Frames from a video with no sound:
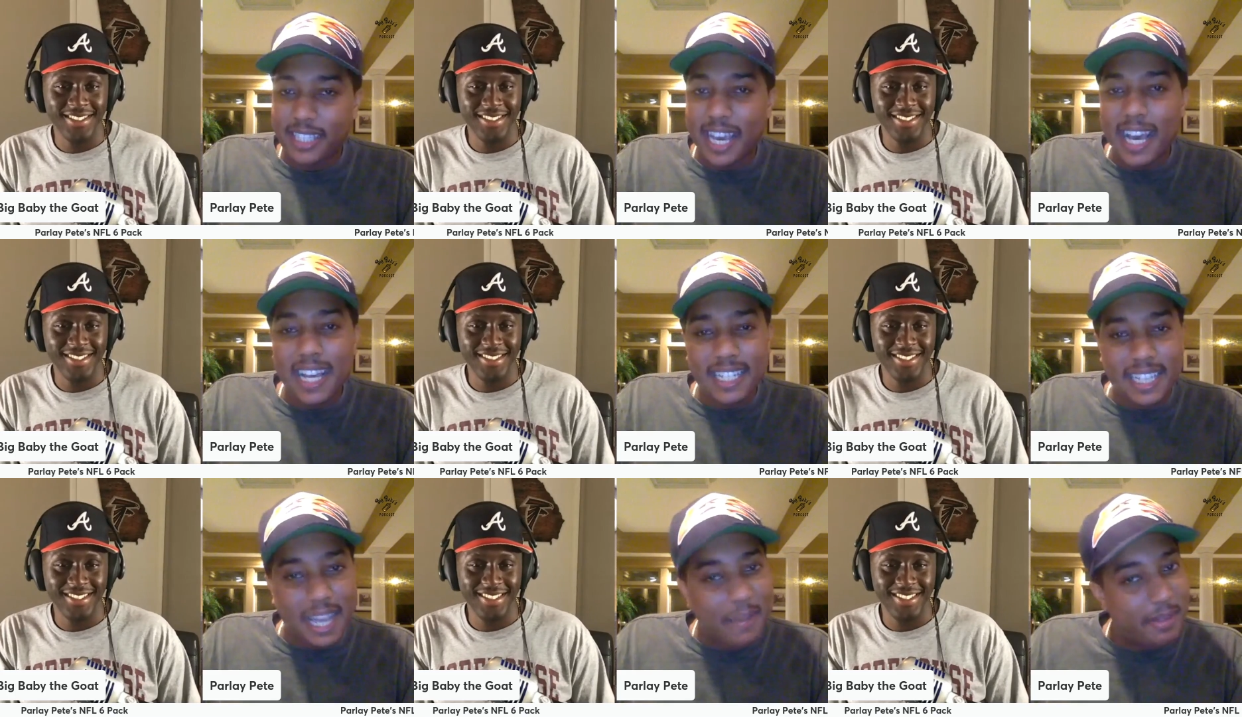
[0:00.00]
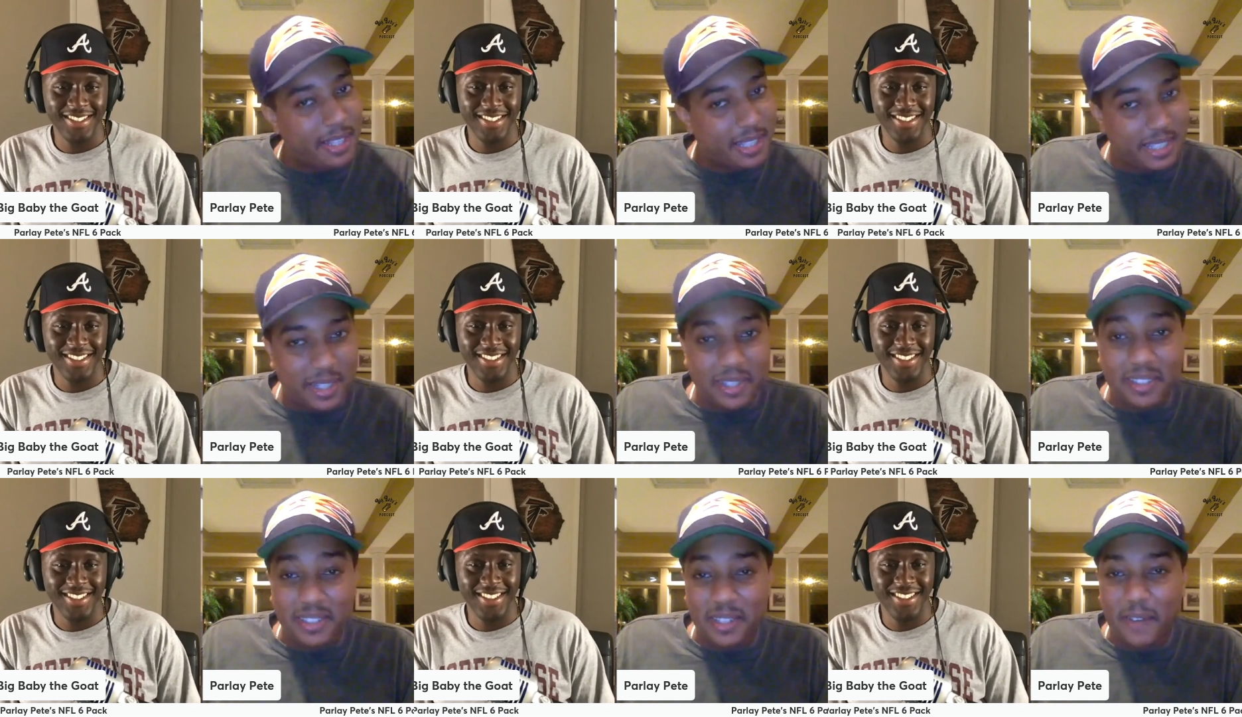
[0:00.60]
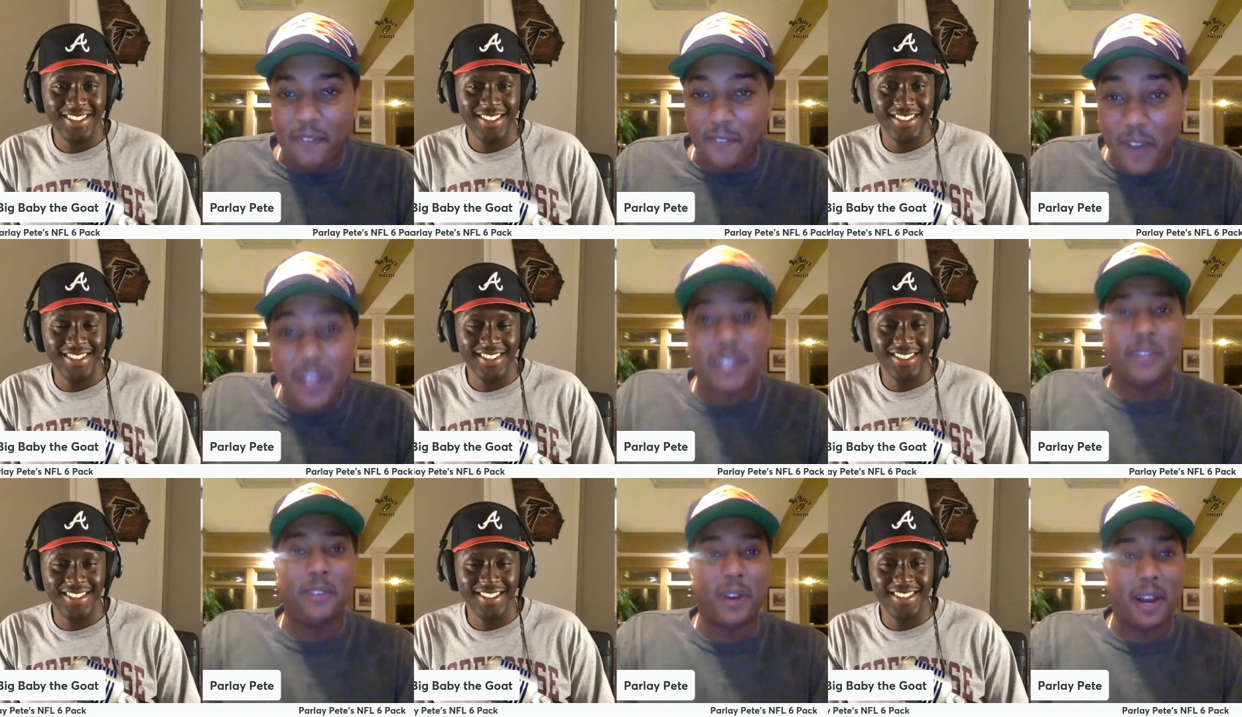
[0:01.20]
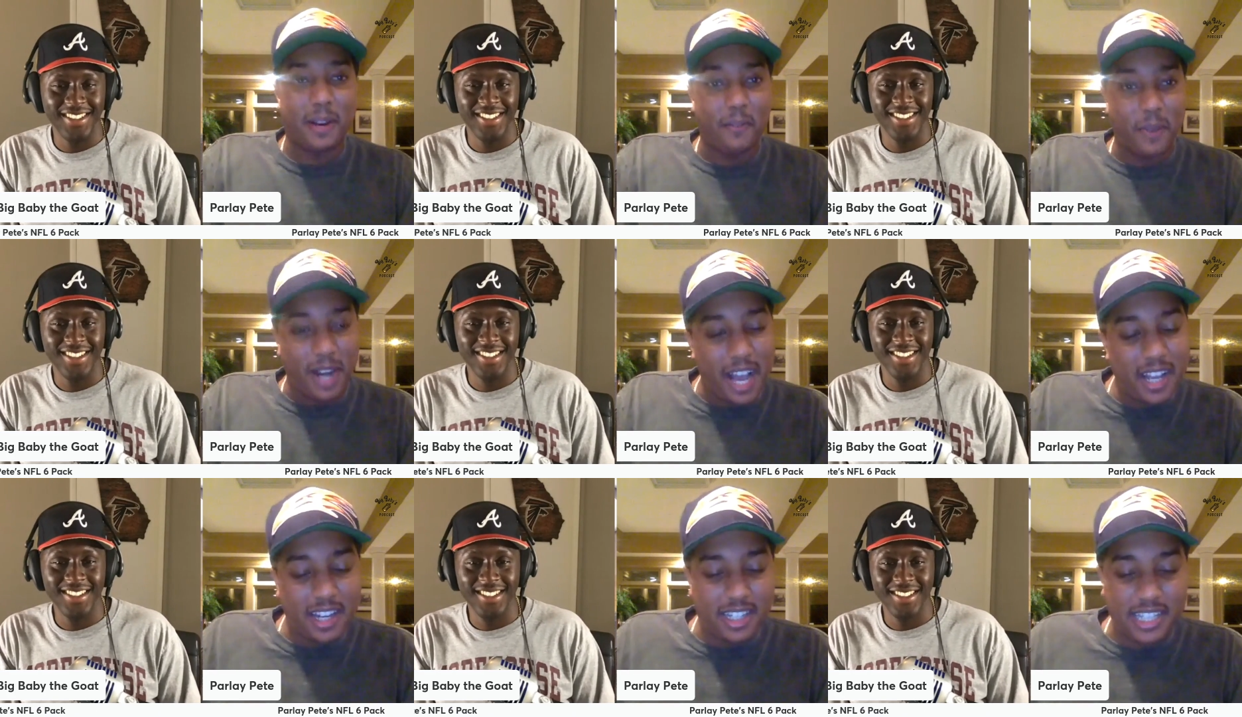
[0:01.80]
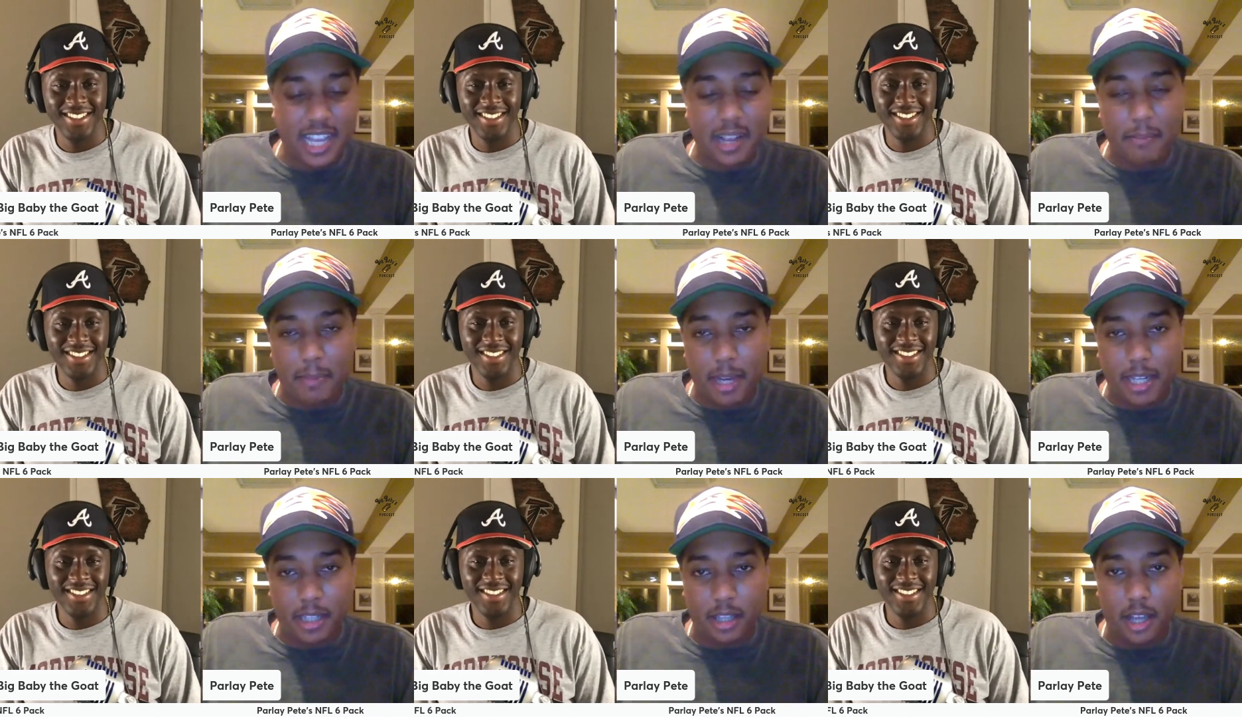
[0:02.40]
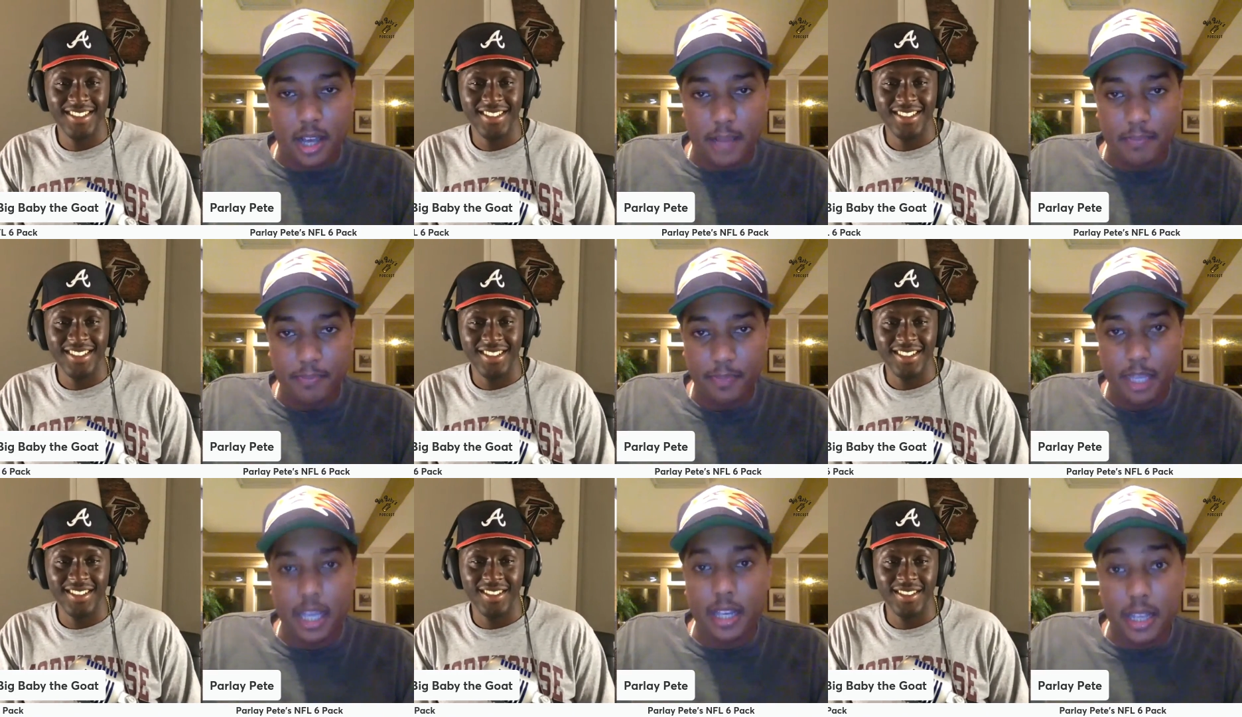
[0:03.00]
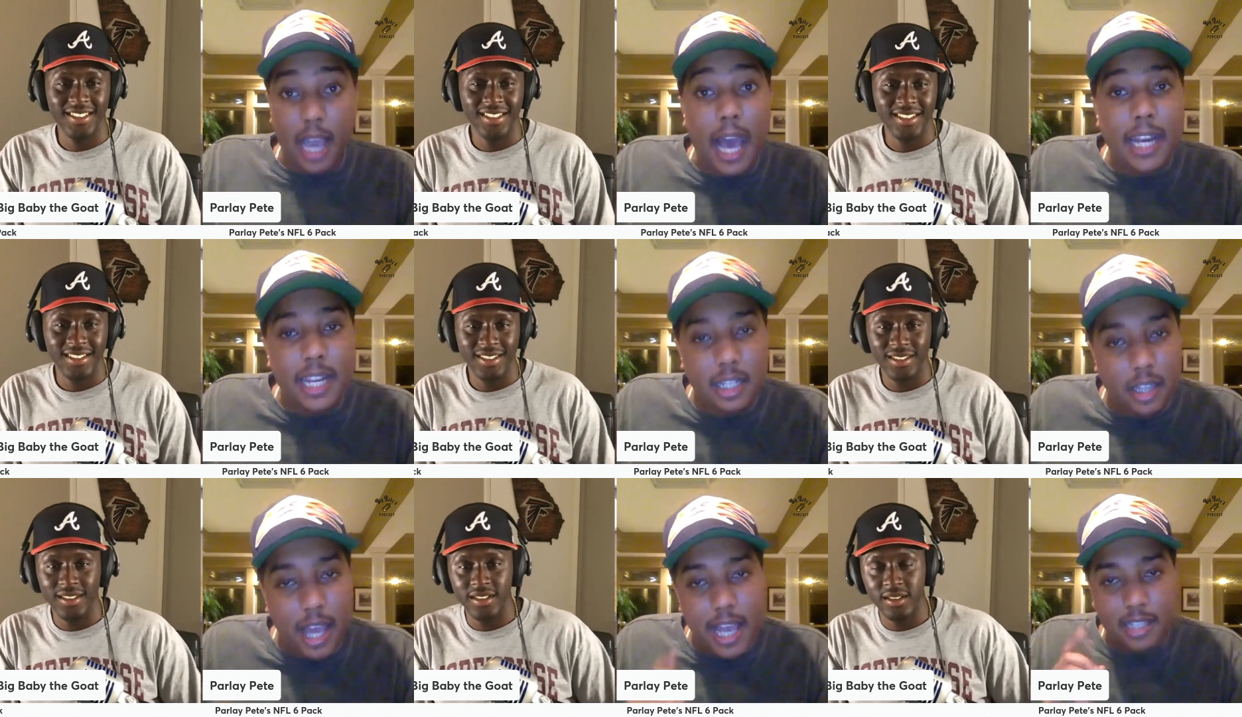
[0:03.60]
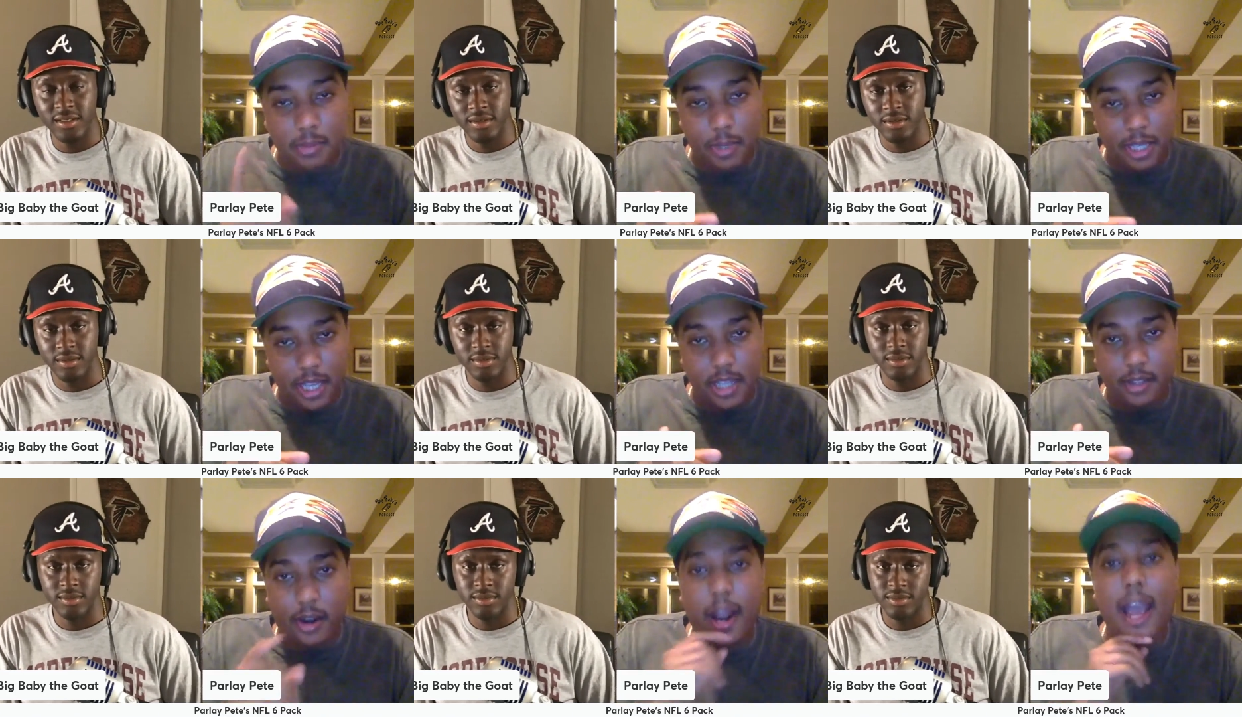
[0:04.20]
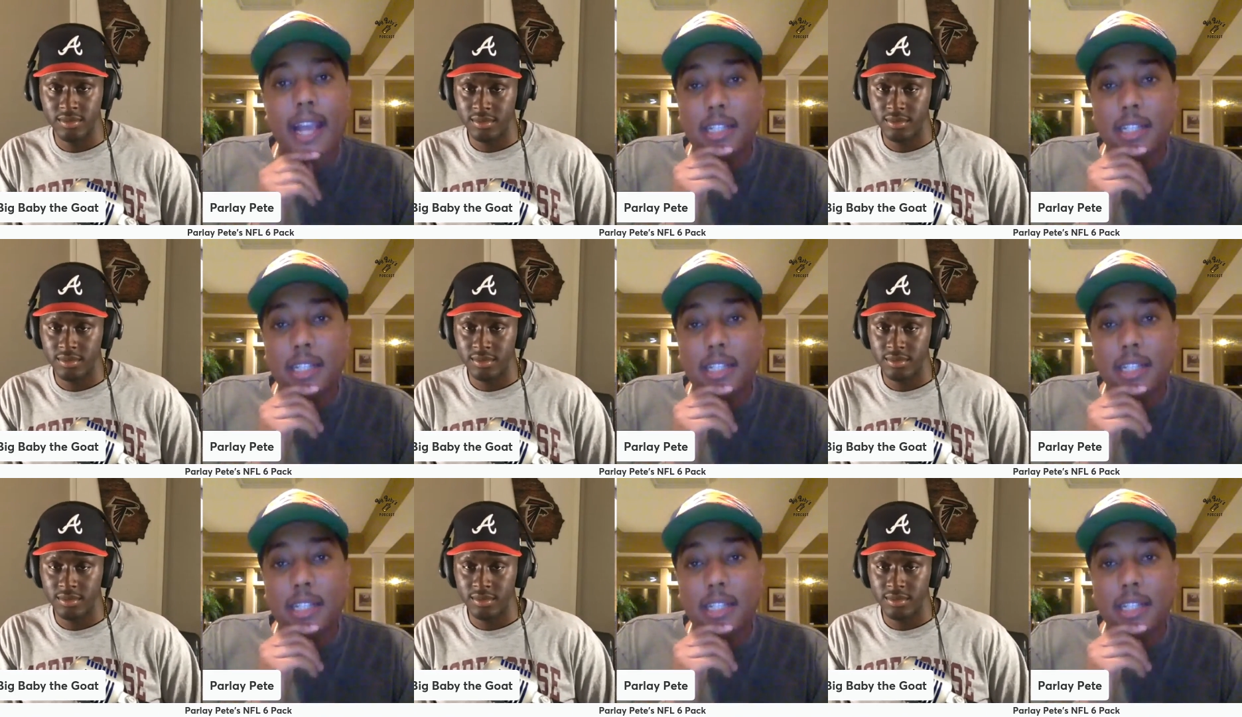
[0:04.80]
Speaker 1: God damn it, you you're fucking right. We're not going to take a money line. And I didn't last week either. I